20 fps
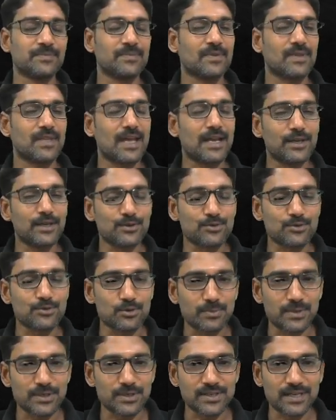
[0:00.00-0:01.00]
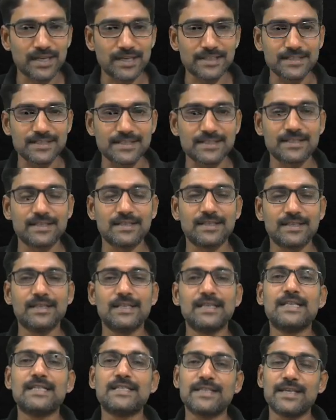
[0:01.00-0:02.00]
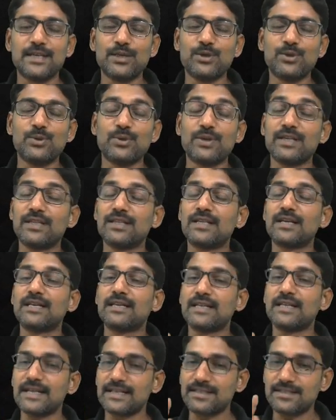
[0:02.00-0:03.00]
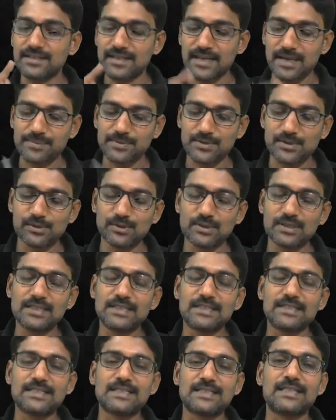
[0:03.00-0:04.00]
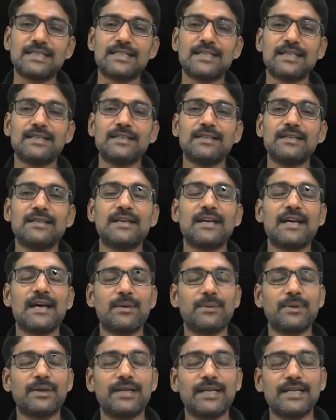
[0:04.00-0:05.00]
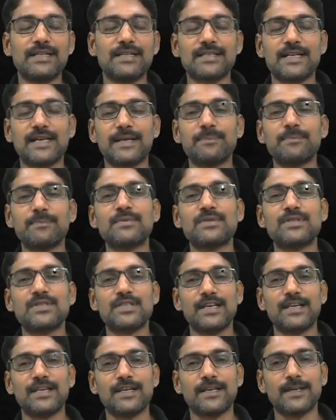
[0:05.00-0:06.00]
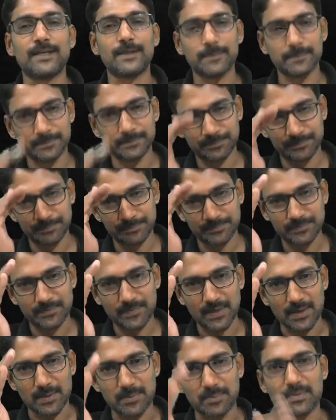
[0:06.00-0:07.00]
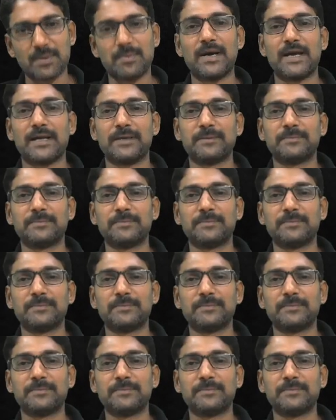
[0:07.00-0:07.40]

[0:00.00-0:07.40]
Thank you so much, guys. See you in the next capsule. Till then, have a great time. Take care. Bye bye.